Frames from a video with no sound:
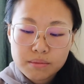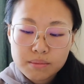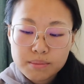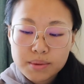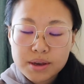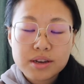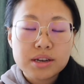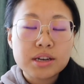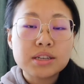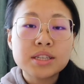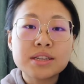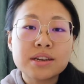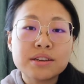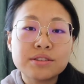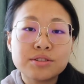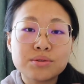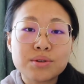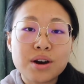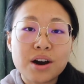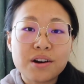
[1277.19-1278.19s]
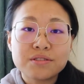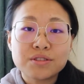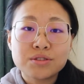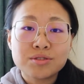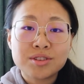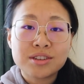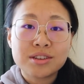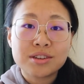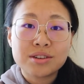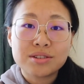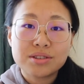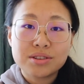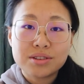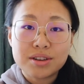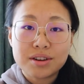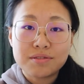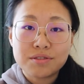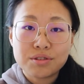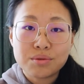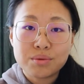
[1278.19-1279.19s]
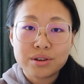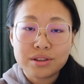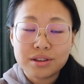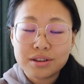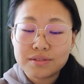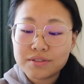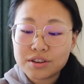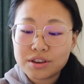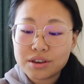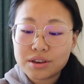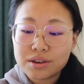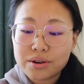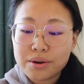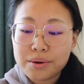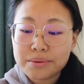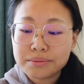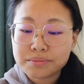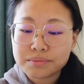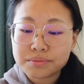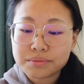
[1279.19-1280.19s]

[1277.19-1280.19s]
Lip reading: because they do have to adhere to everyone living here,